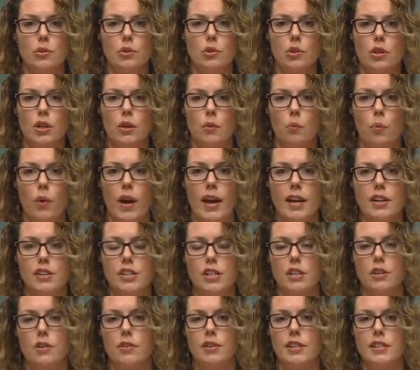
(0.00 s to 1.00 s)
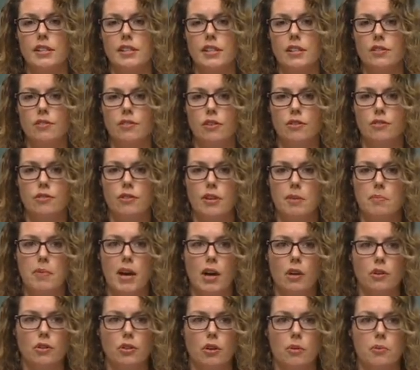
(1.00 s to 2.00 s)
look at wage increases for
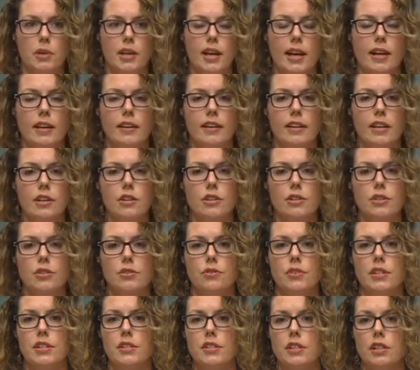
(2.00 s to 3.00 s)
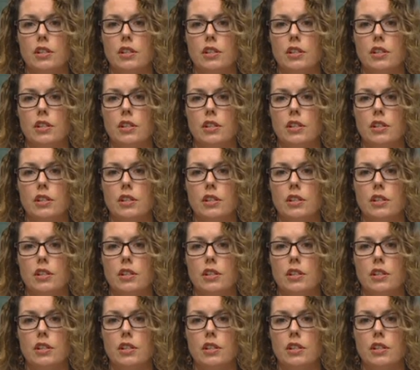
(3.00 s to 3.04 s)
female-dominated industries,